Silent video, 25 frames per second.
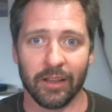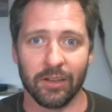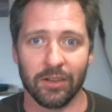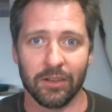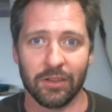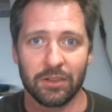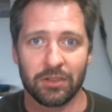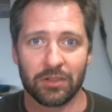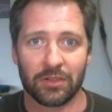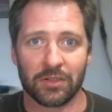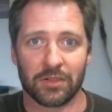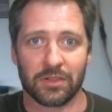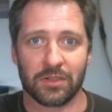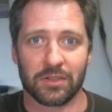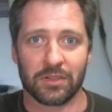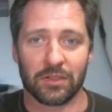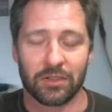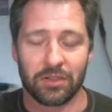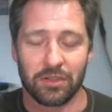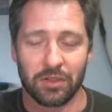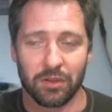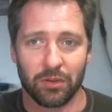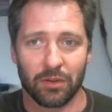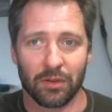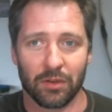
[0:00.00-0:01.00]
and you just
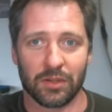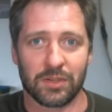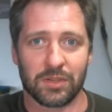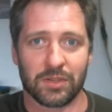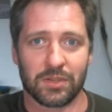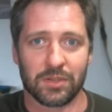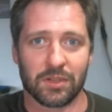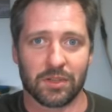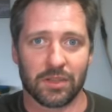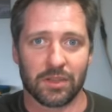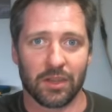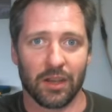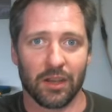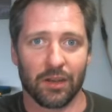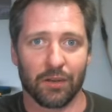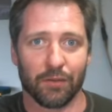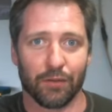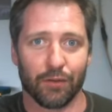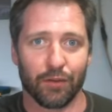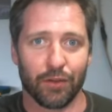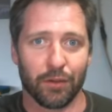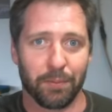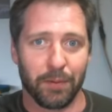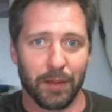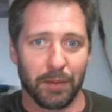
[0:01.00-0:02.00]
do this thing
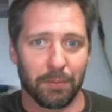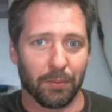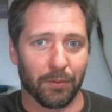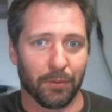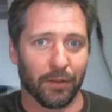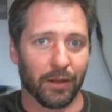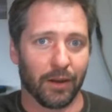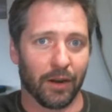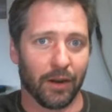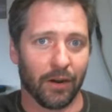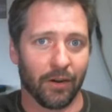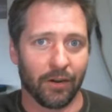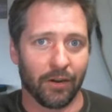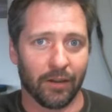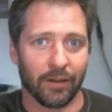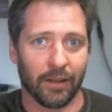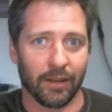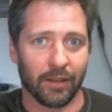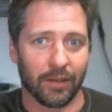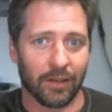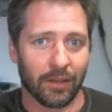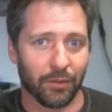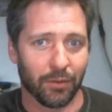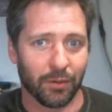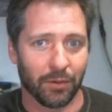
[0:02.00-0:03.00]
for the people that already
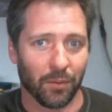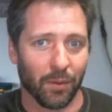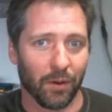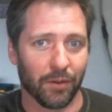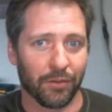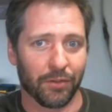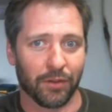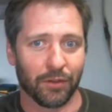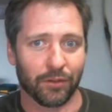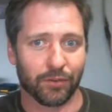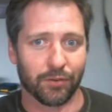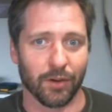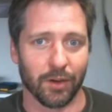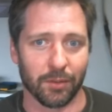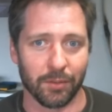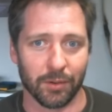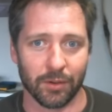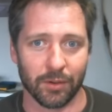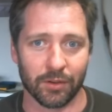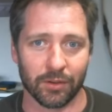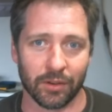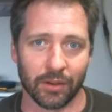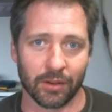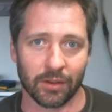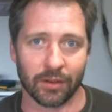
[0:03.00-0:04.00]
like you and want this from
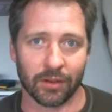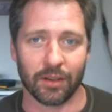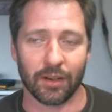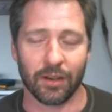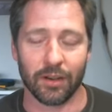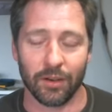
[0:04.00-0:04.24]
you. You're like,